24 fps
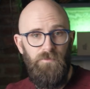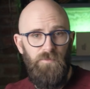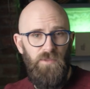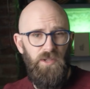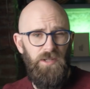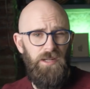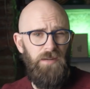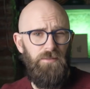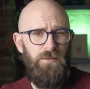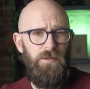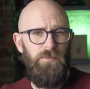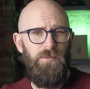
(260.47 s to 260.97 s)

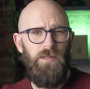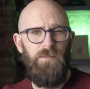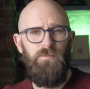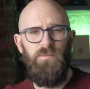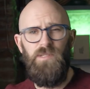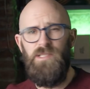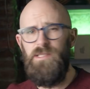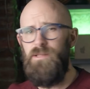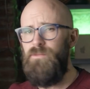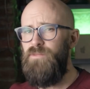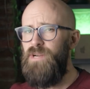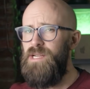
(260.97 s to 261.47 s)
Not everyone
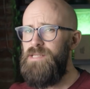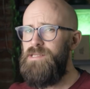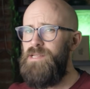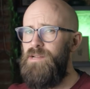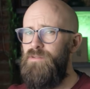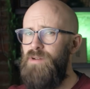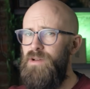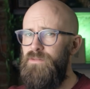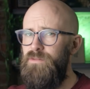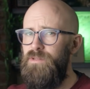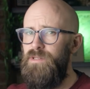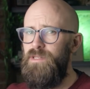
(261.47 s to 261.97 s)
was impressed,
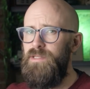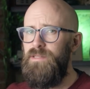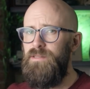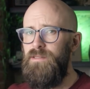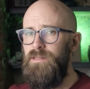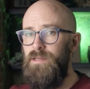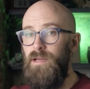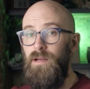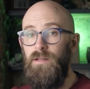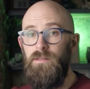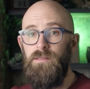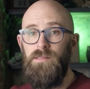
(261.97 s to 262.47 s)
however, and
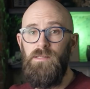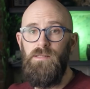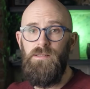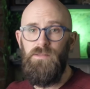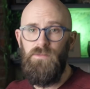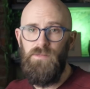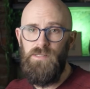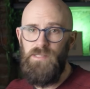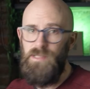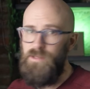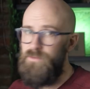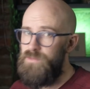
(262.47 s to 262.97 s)
the Olsons
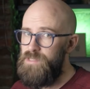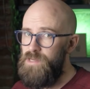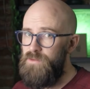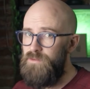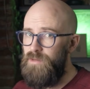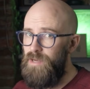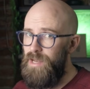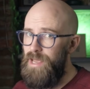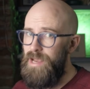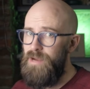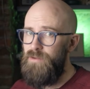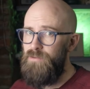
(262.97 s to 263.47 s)
received
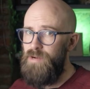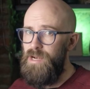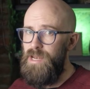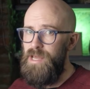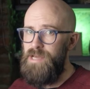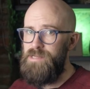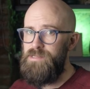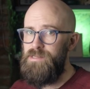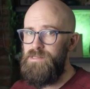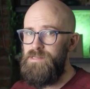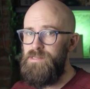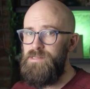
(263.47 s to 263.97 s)
several angry
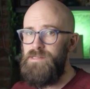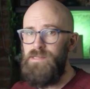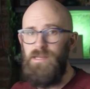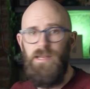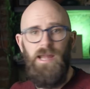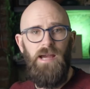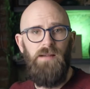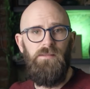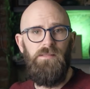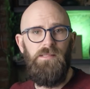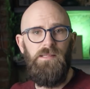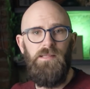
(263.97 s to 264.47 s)
letters
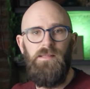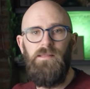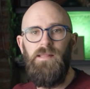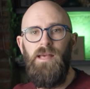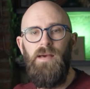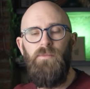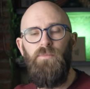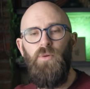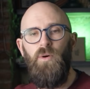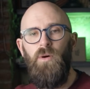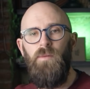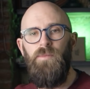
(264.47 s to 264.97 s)
denouncing
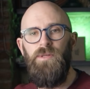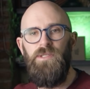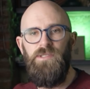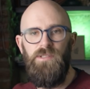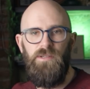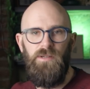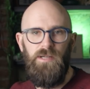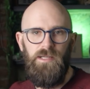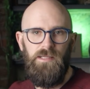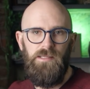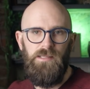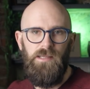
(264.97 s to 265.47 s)
their poor
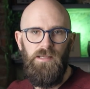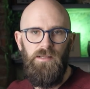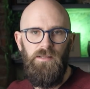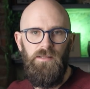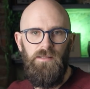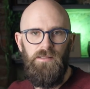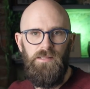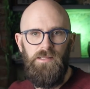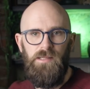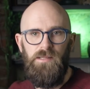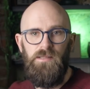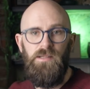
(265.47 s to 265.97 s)
butchering
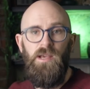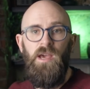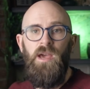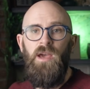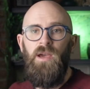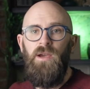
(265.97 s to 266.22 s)
skills and